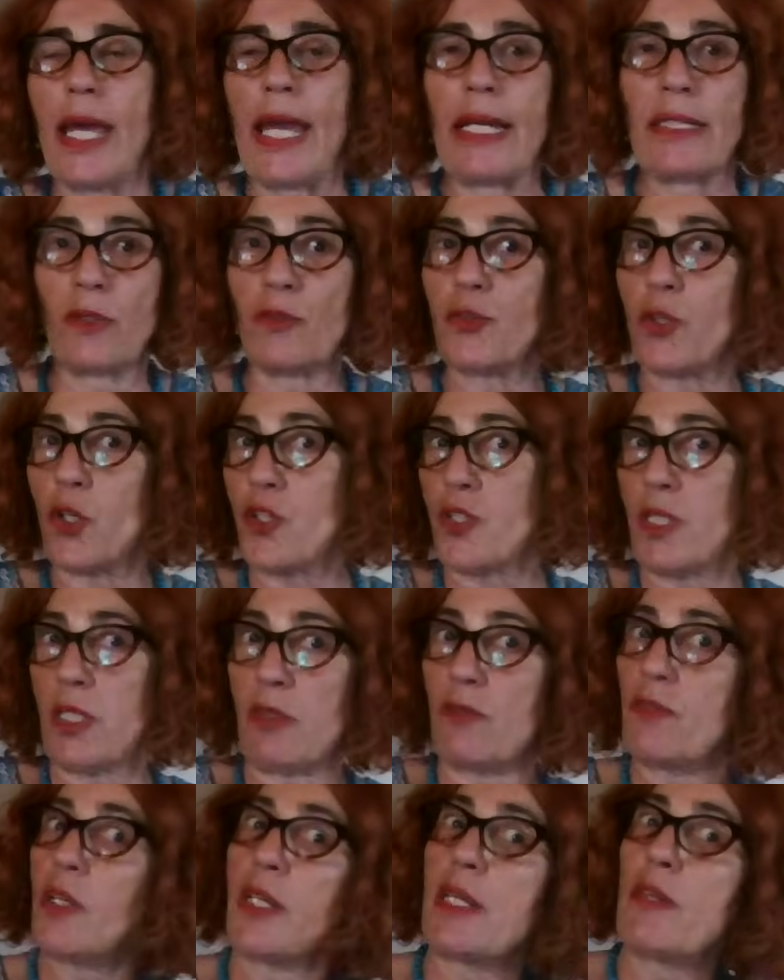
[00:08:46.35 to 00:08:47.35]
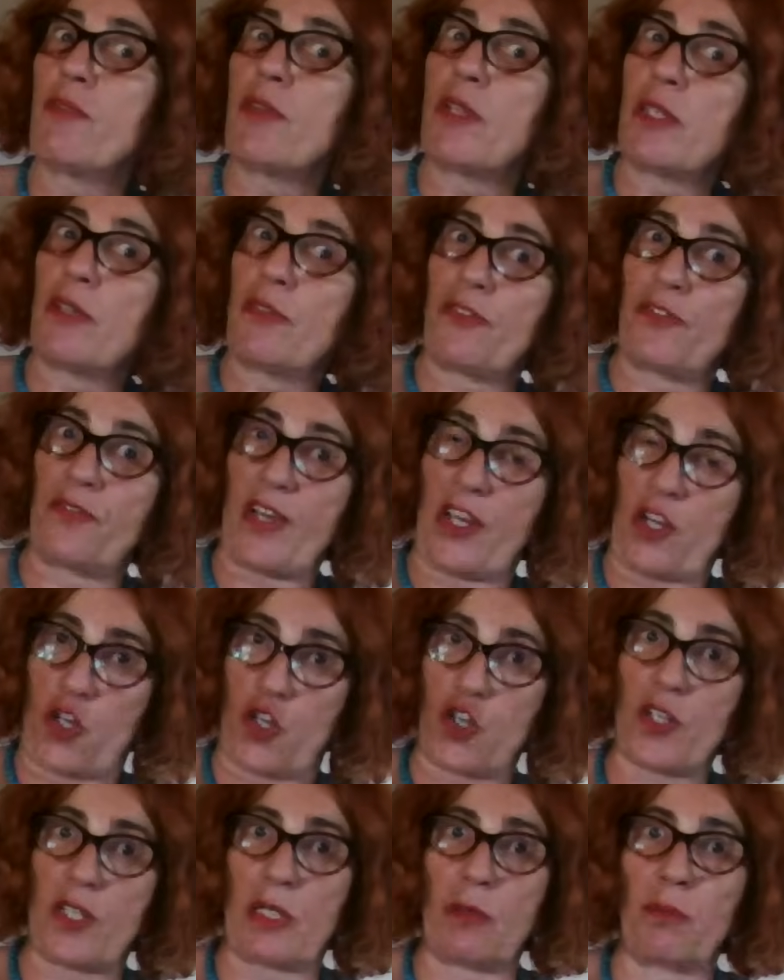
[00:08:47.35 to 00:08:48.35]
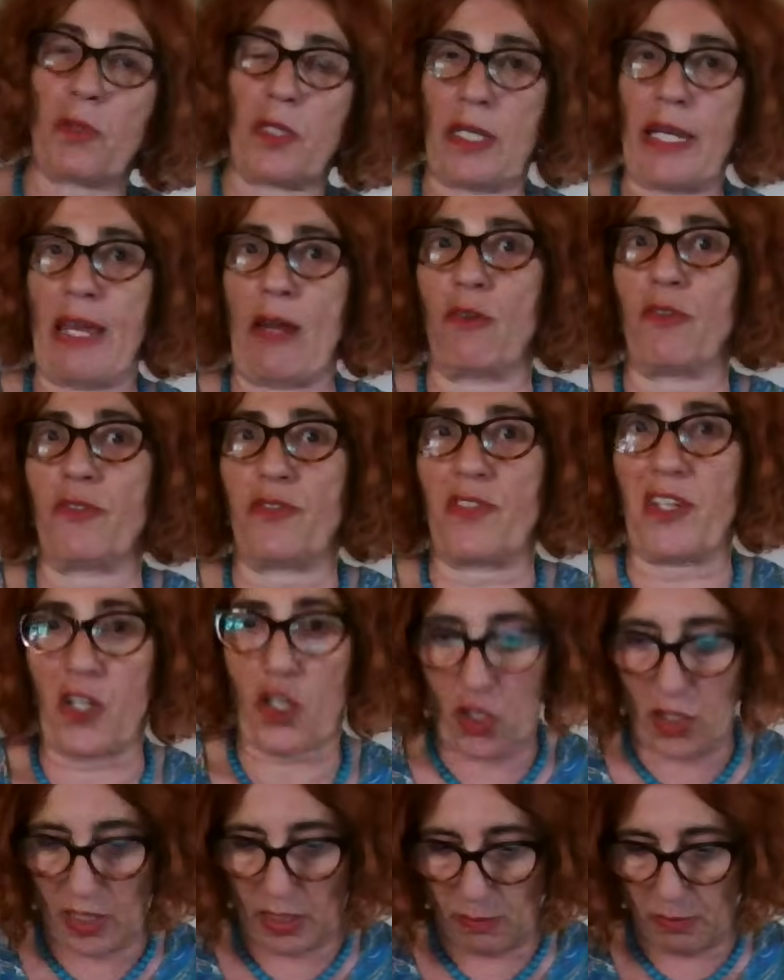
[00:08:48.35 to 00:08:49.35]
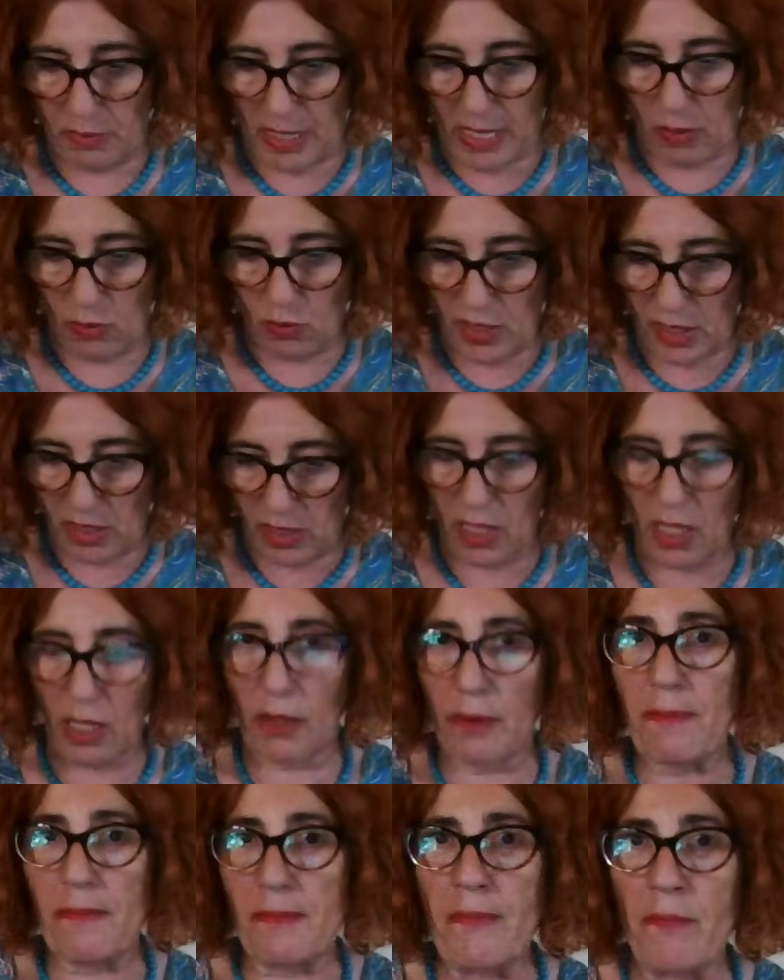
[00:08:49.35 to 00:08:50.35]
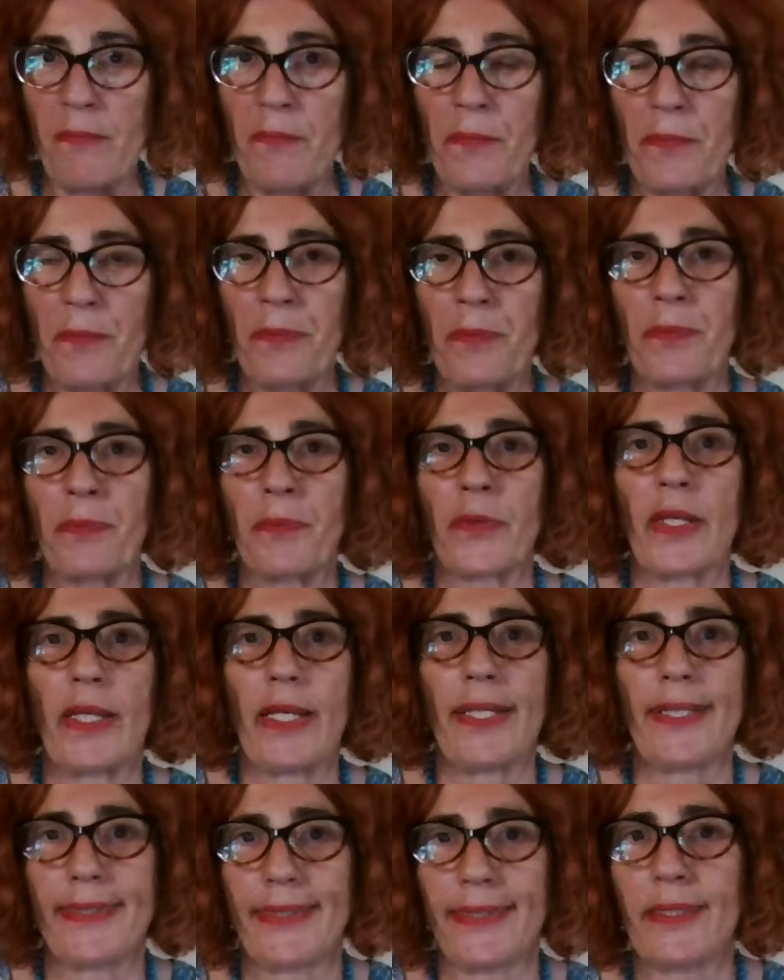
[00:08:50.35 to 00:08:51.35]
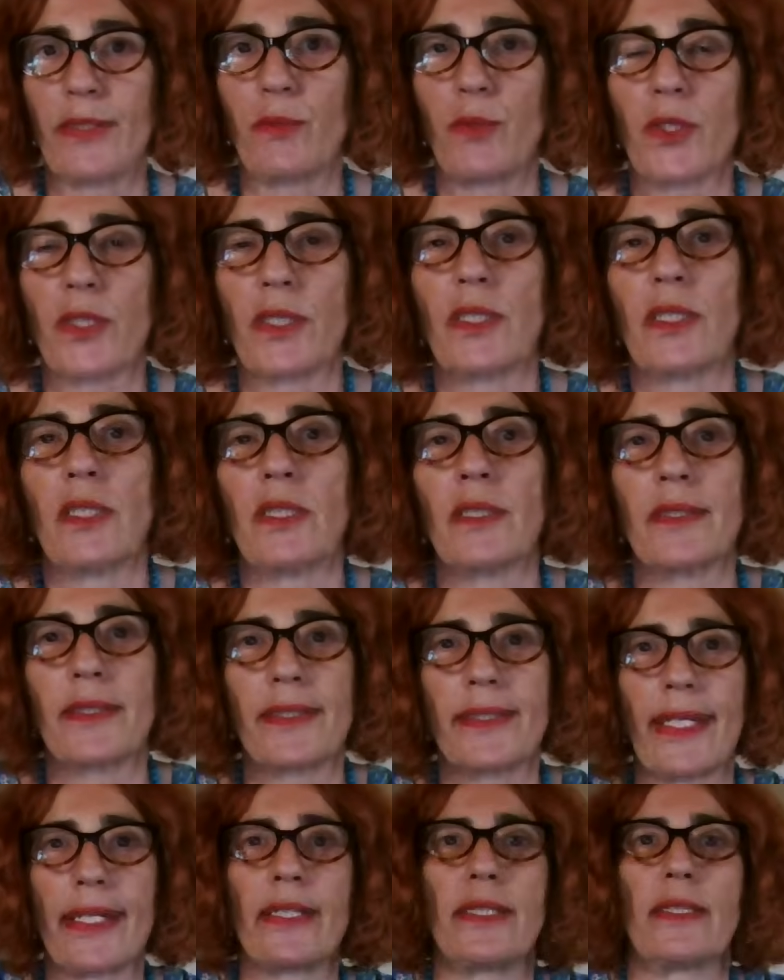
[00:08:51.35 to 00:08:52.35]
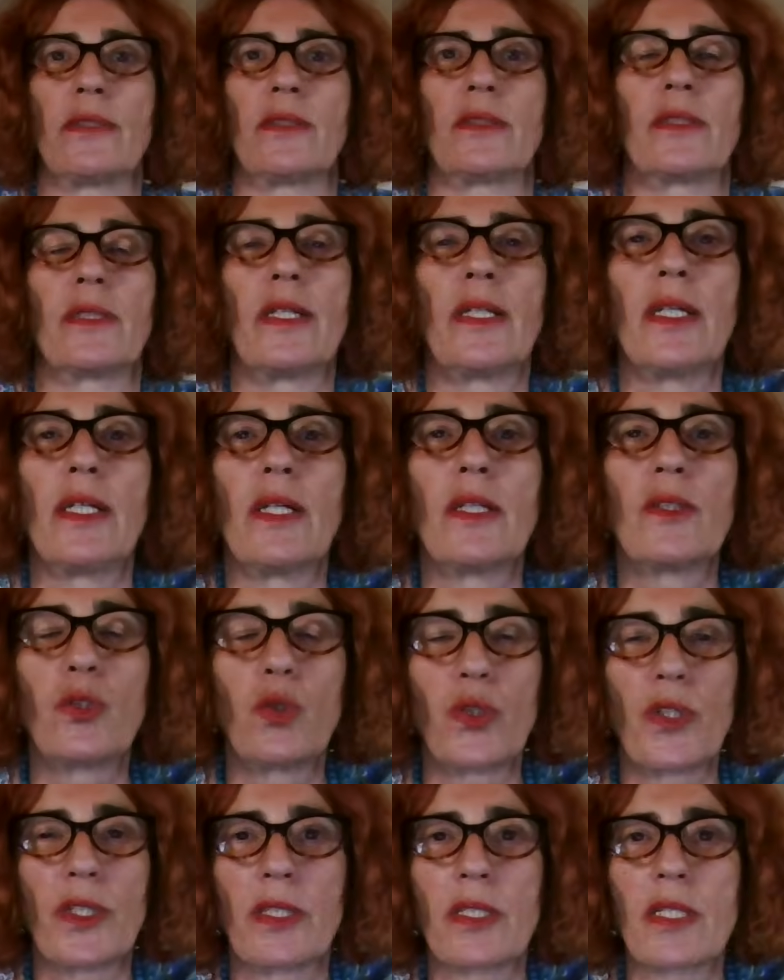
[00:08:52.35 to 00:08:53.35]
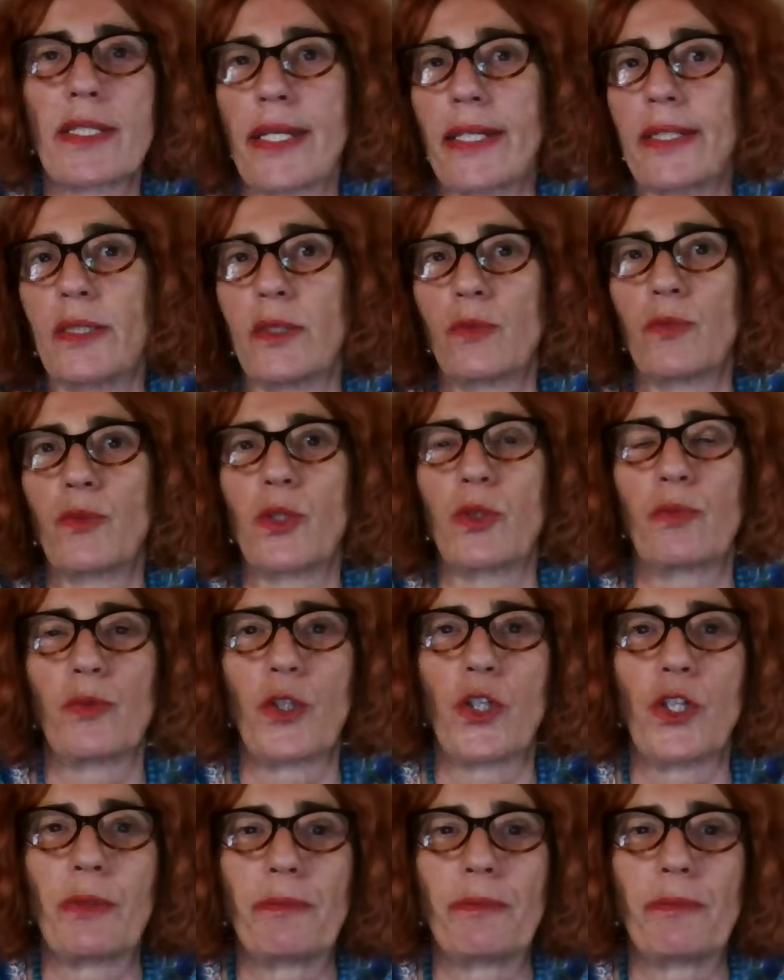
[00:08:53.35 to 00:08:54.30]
And of course that we live in a fascism, neo-fascism now still, as it was during the Second World War.